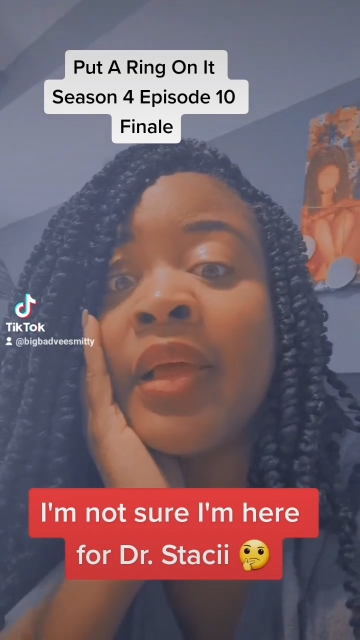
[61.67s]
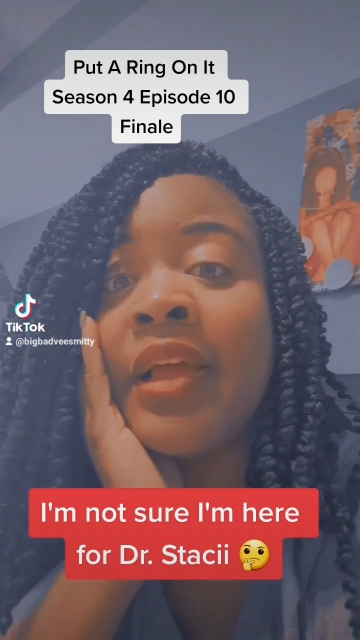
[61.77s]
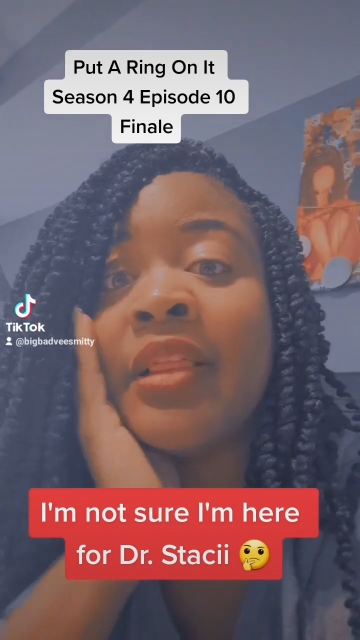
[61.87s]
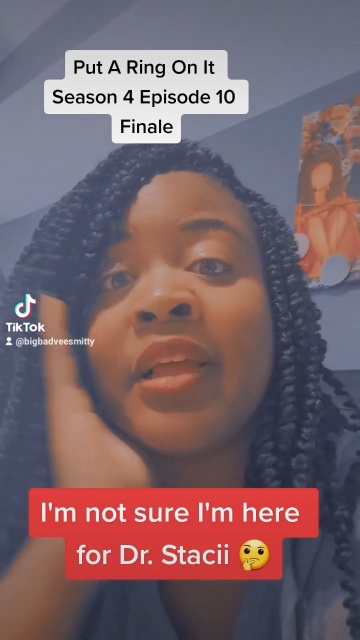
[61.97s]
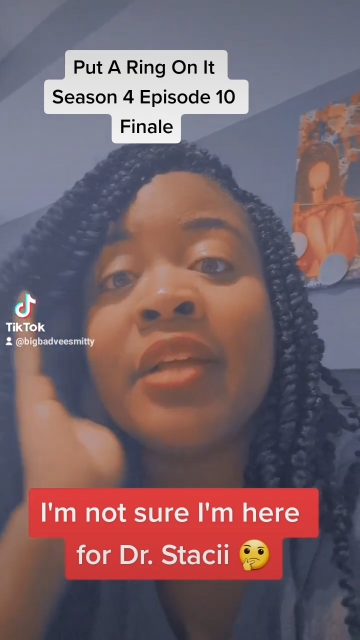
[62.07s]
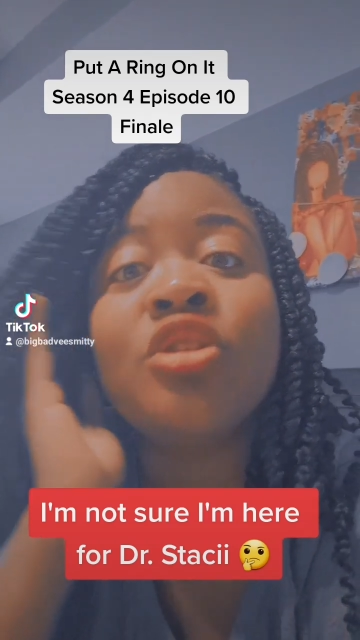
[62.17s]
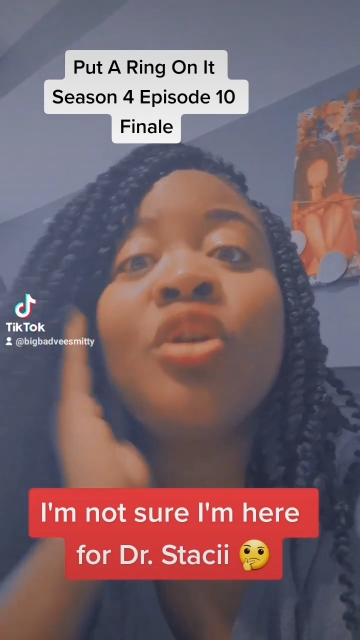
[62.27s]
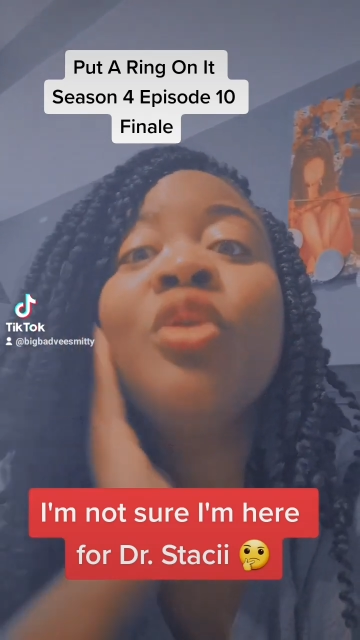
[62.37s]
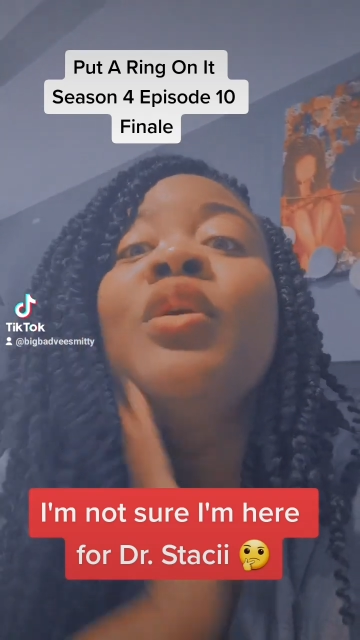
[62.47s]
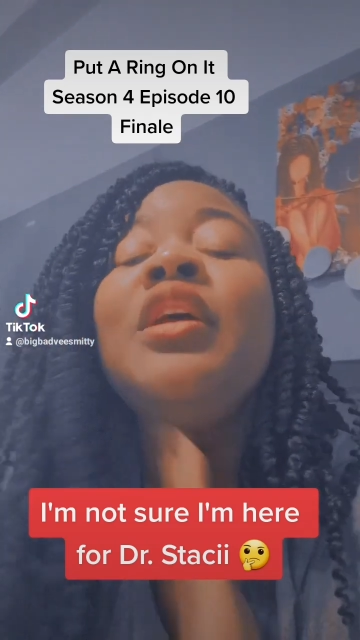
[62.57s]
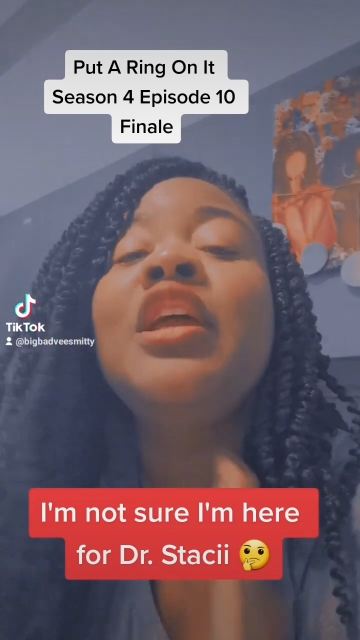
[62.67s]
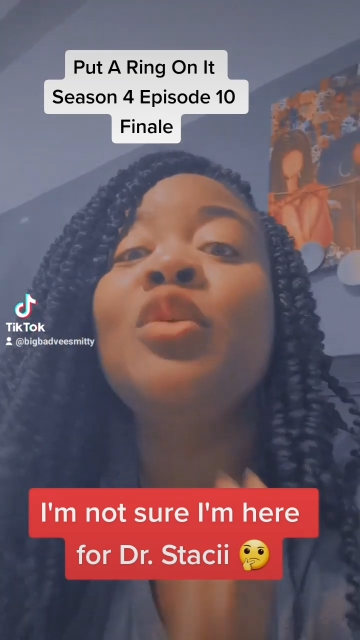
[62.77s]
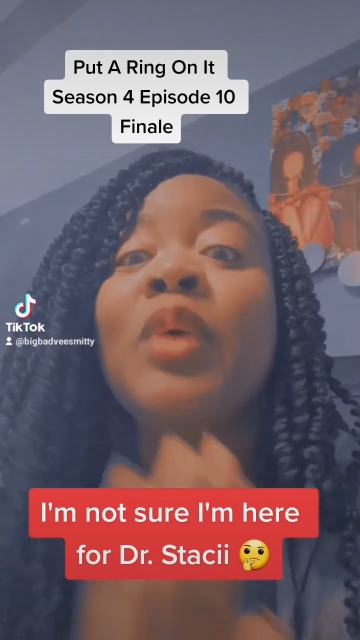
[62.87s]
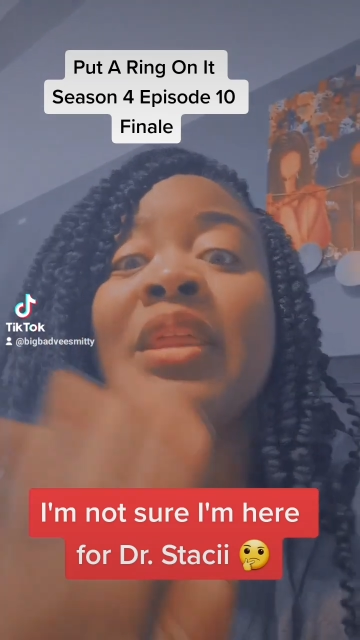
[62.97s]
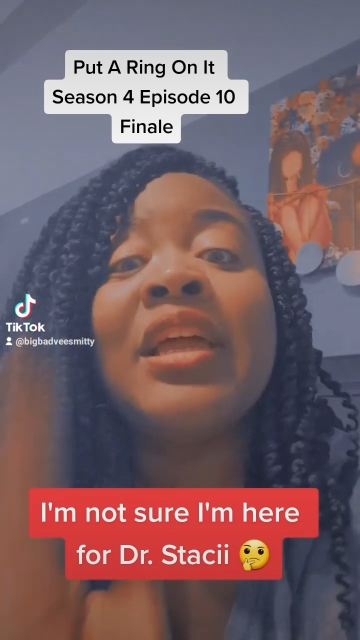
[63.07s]
And then, so
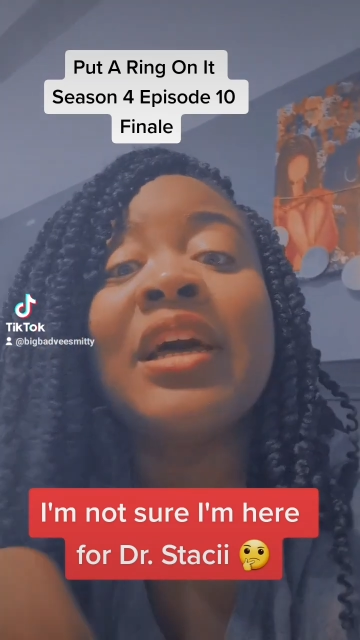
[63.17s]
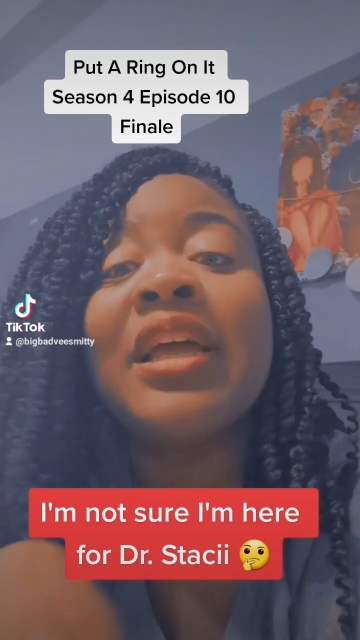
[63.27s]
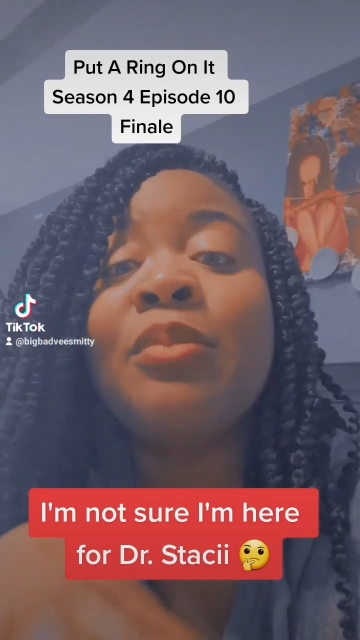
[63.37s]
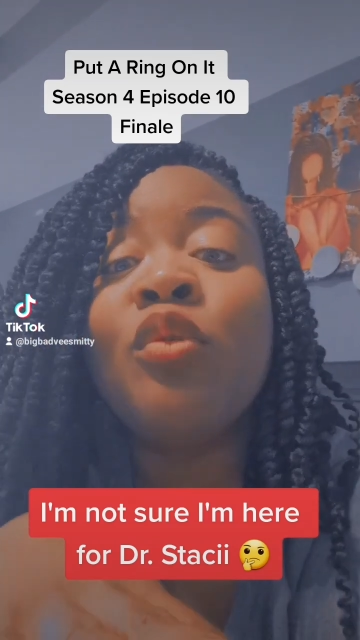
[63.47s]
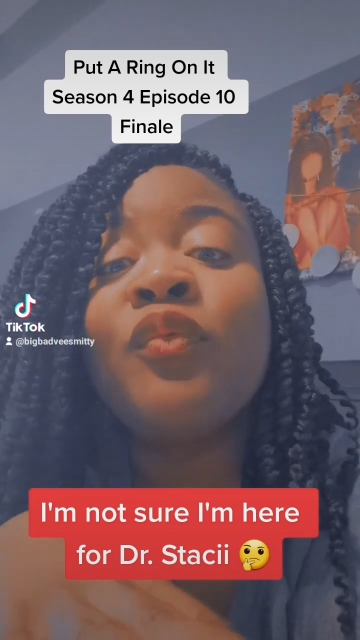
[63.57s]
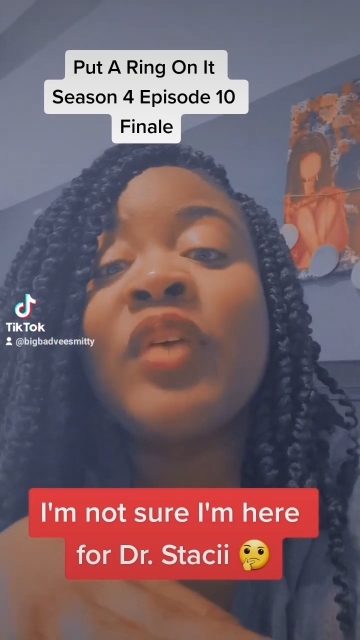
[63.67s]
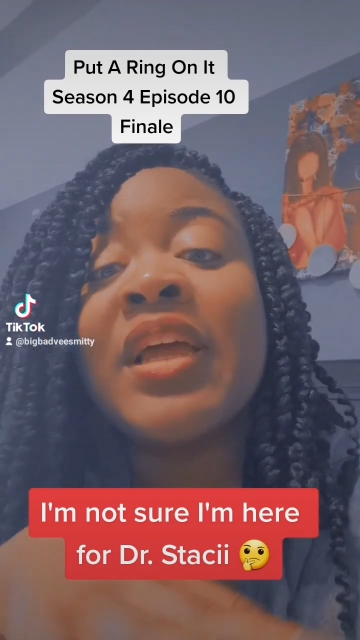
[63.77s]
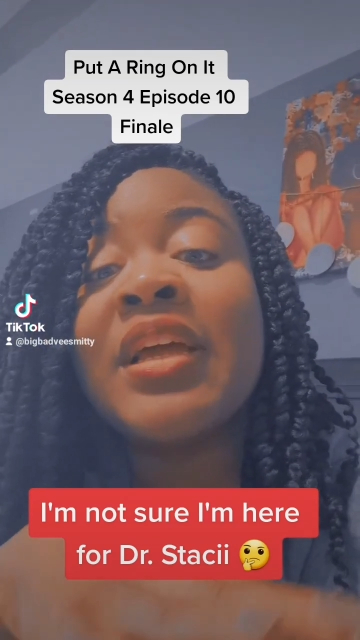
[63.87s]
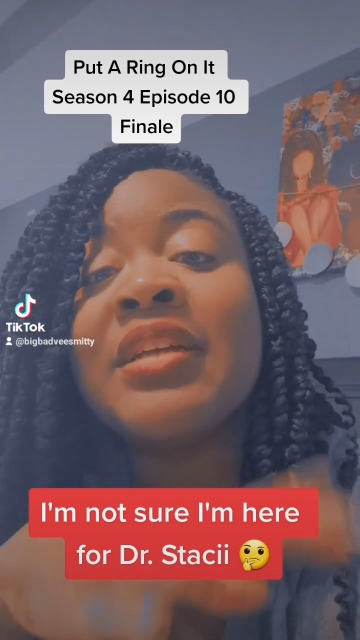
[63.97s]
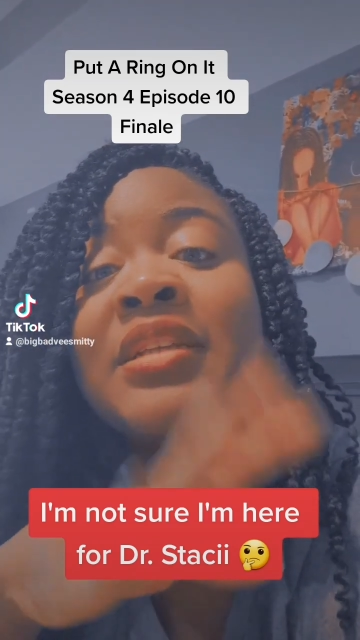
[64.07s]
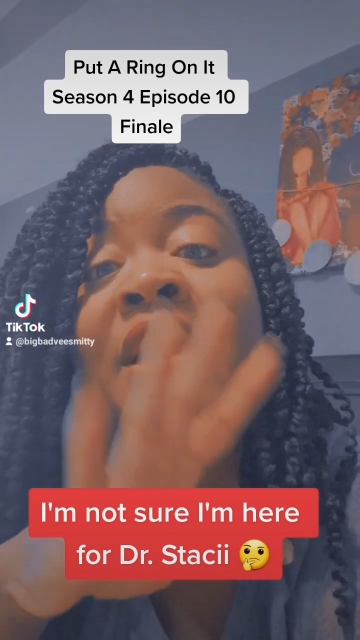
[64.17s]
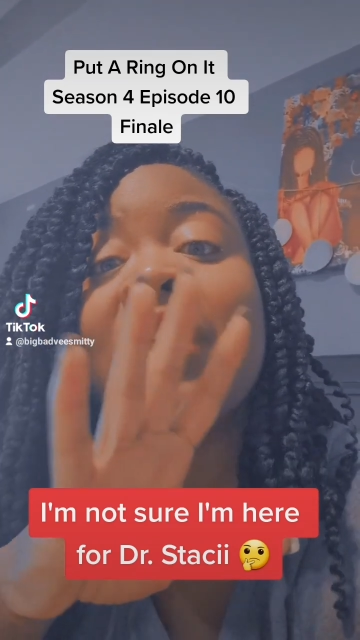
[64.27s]
either way, they in the honeymoon phase.